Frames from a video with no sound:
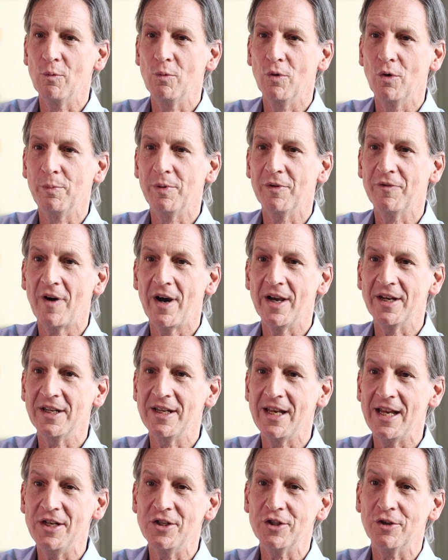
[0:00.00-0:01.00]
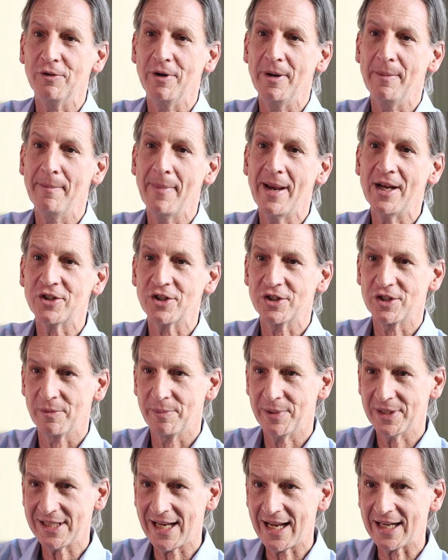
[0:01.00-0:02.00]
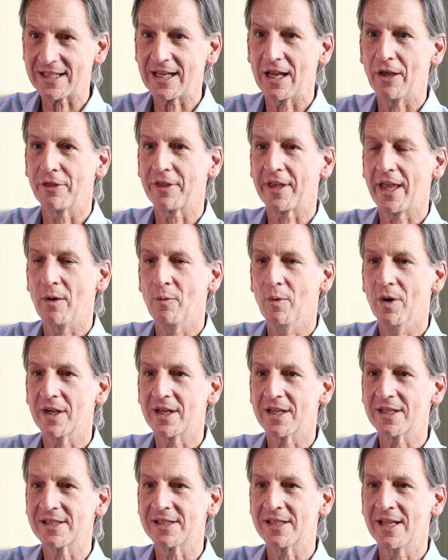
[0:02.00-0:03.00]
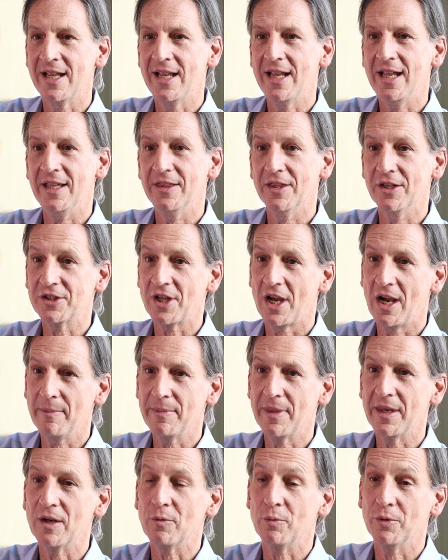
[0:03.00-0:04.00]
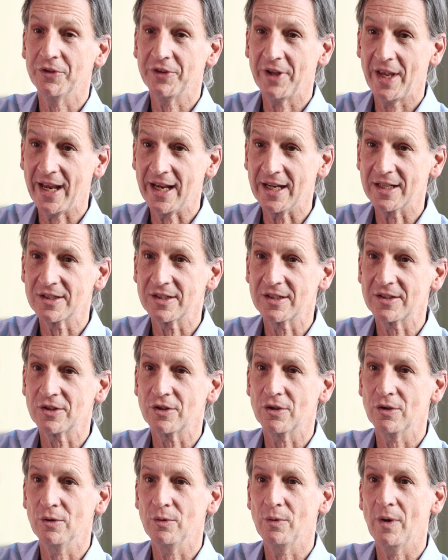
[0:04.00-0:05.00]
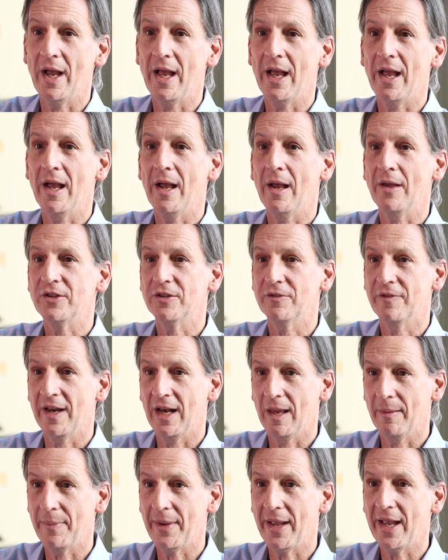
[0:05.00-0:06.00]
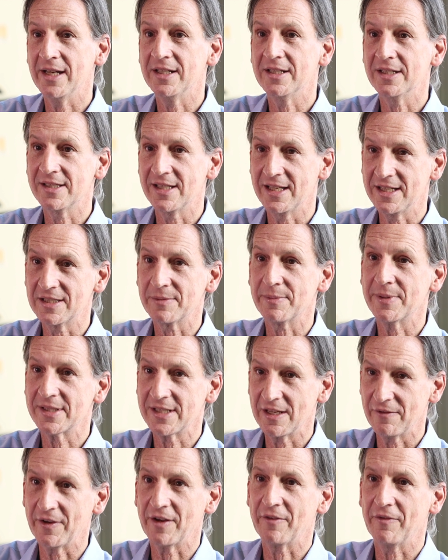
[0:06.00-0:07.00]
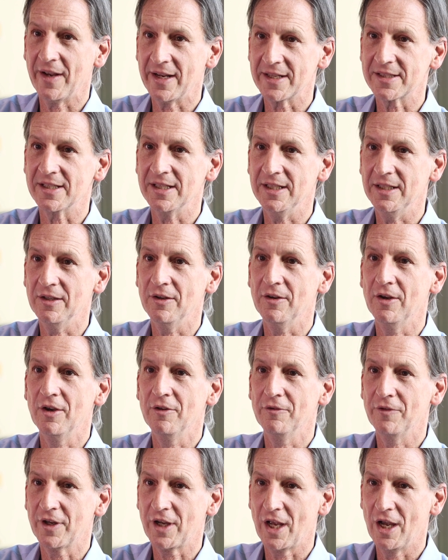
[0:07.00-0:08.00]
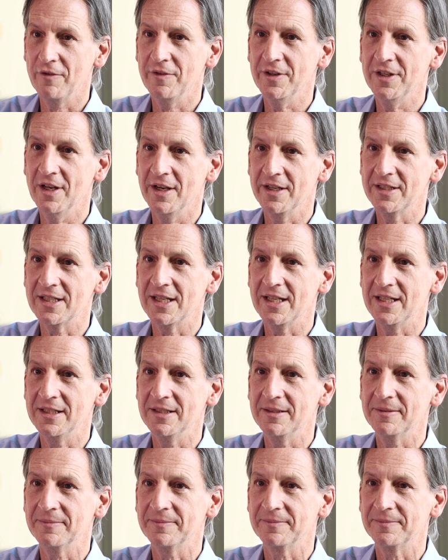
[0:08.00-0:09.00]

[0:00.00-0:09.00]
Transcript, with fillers: will provide an interim measure to protect healthcare workers in the time that it will take to develop a disease-specific vaccine for COVID-19.